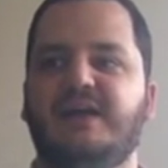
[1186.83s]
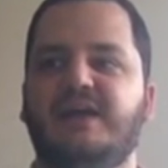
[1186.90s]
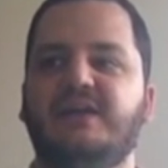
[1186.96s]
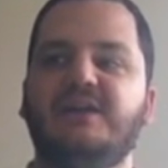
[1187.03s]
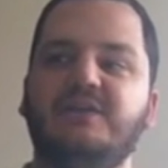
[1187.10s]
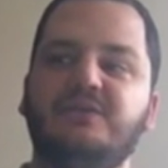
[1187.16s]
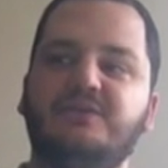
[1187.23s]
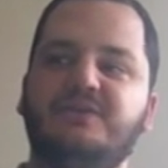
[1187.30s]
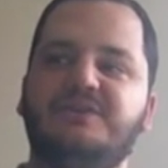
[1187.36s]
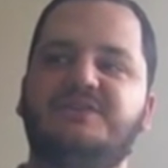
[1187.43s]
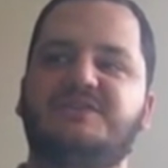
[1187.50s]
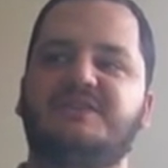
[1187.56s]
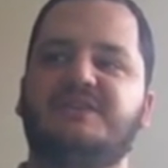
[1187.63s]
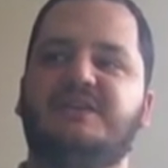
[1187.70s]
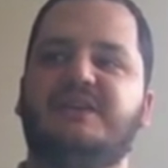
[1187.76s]
in other
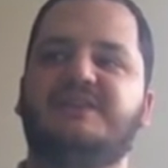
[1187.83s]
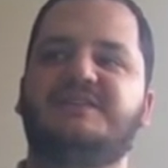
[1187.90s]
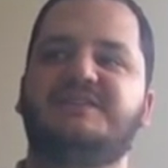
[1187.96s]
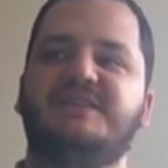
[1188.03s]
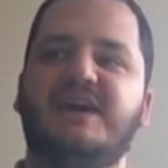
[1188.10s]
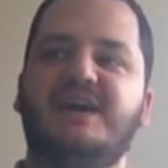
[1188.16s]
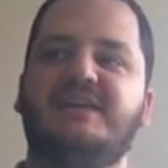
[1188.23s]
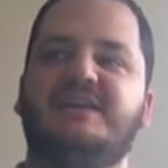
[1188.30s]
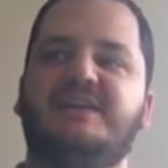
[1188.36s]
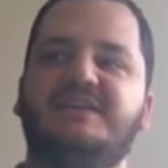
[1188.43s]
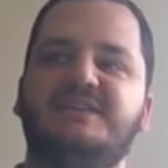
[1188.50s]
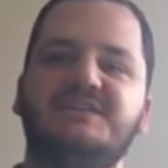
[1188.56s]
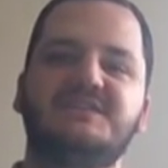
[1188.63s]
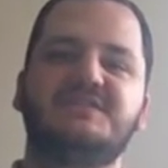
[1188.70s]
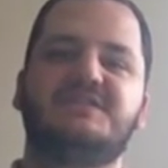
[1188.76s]
words, it
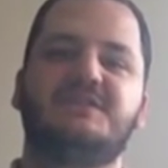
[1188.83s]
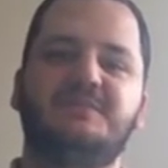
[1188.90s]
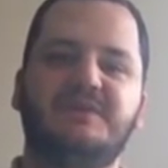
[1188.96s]
doesn't to